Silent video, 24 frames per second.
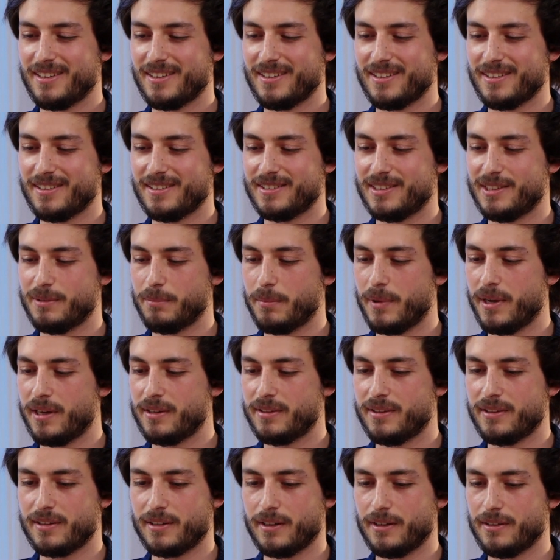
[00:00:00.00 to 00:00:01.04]

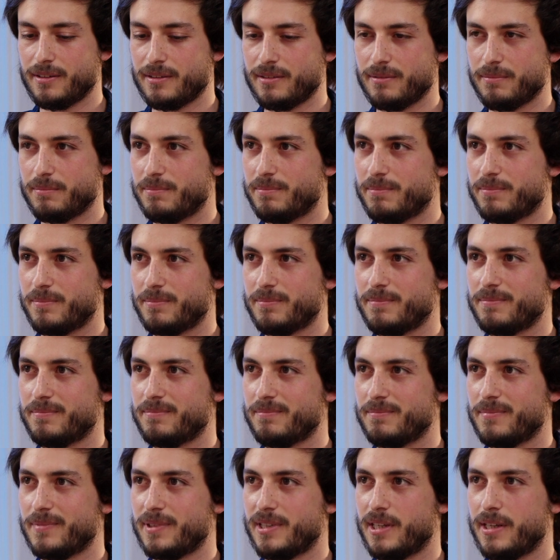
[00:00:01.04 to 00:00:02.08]
demanding and
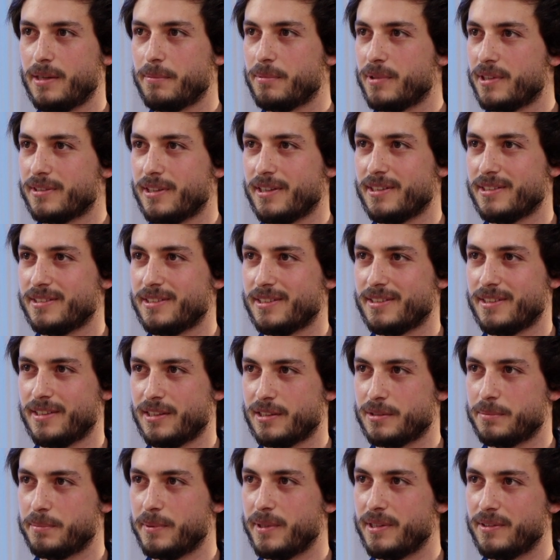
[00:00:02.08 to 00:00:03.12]
hypnotizing
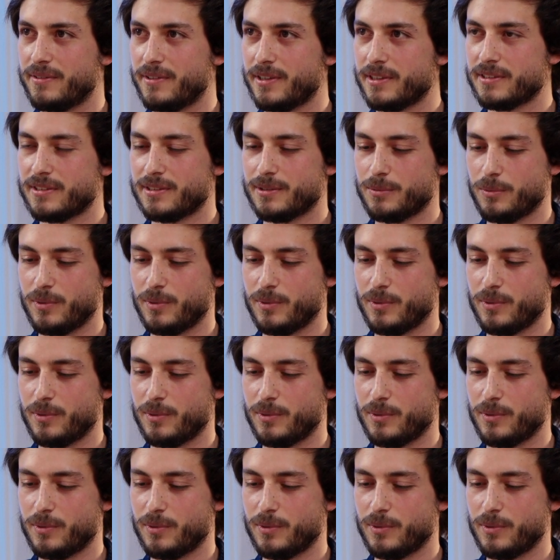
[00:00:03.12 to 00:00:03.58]
experience